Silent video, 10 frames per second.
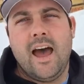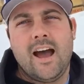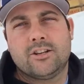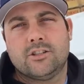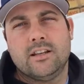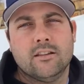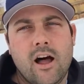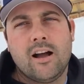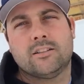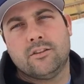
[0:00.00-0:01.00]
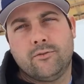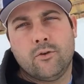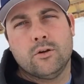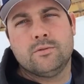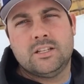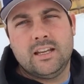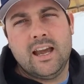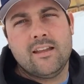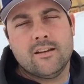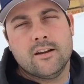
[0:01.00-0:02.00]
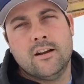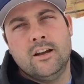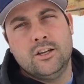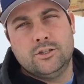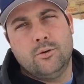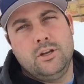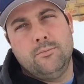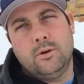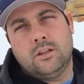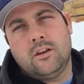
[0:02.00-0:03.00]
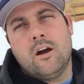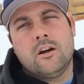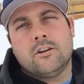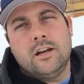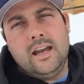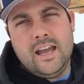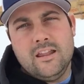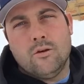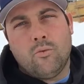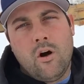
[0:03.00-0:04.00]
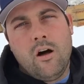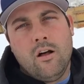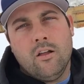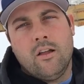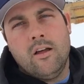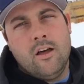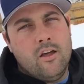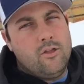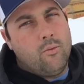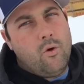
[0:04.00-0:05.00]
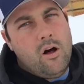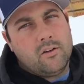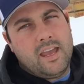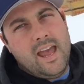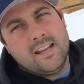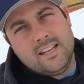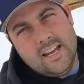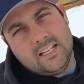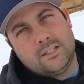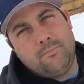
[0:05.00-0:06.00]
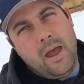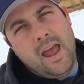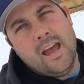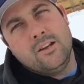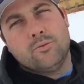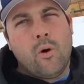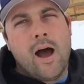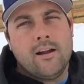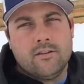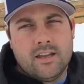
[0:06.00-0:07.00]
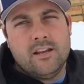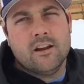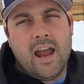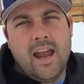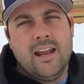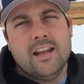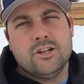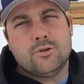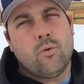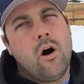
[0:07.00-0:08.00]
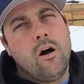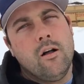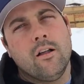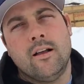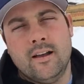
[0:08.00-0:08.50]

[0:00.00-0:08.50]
it actually locks the forms together, so when you put the concrete in the wall can't expand wider than your 8-inch wall.